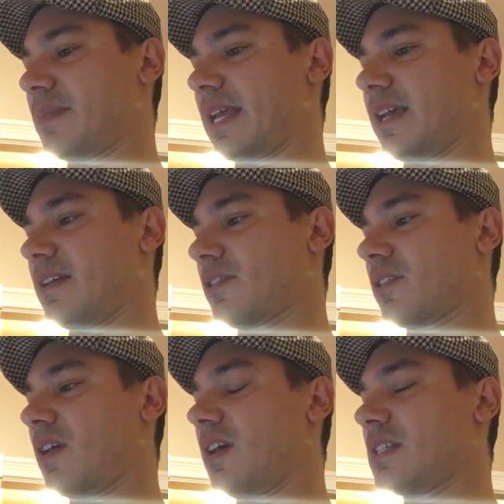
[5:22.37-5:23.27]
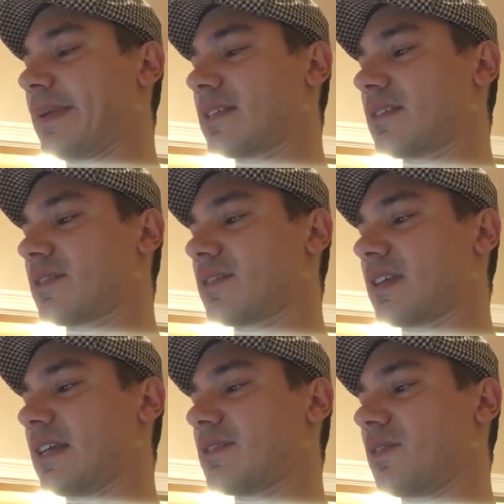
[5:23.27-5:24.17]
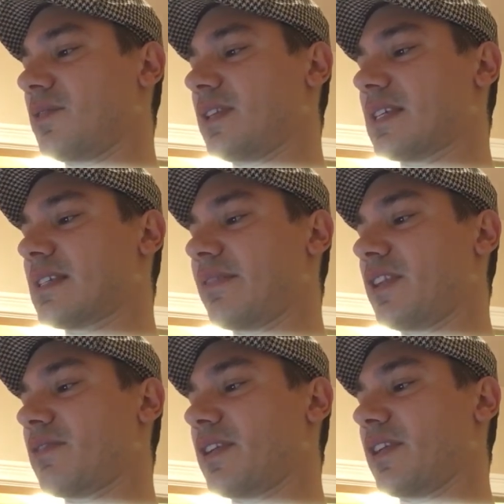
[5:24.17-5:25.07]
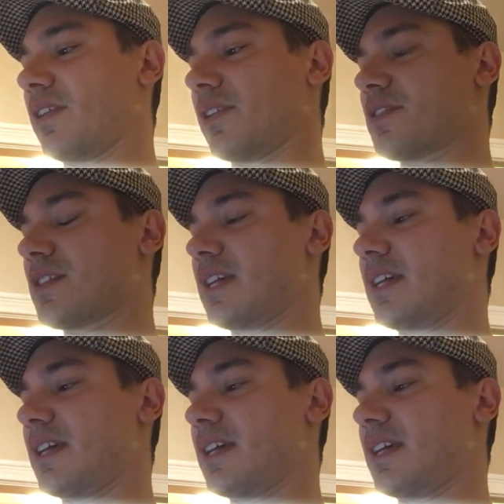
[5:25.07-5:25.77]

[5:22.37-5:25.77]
And her cost basis is only $73,